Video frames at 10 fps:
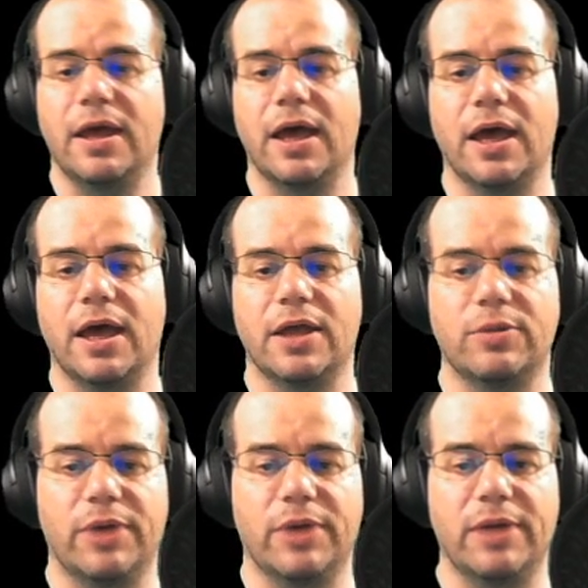the
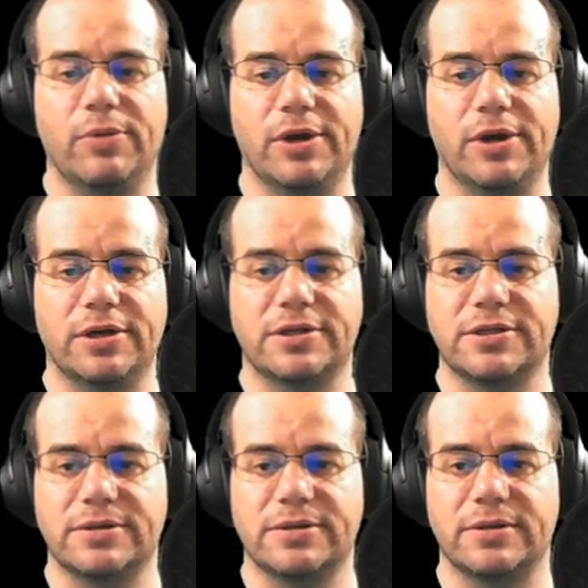way it
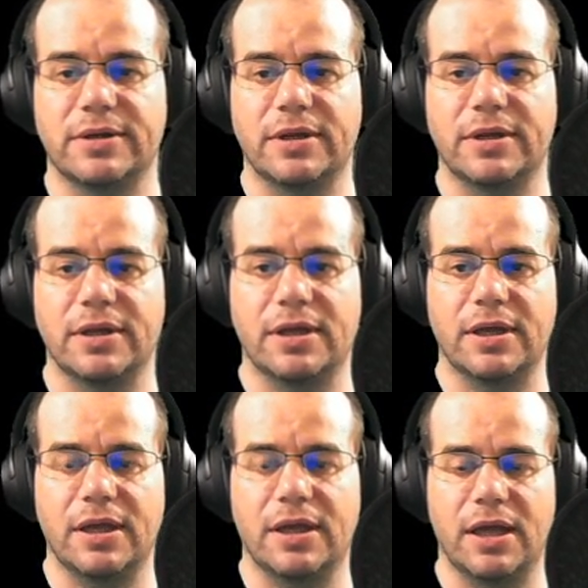works,
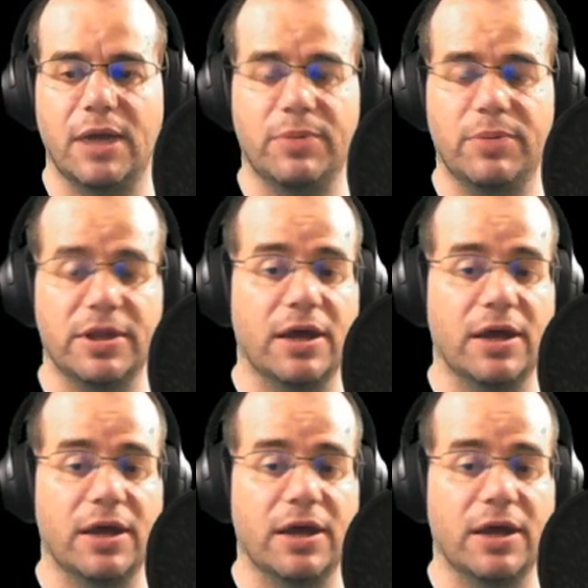but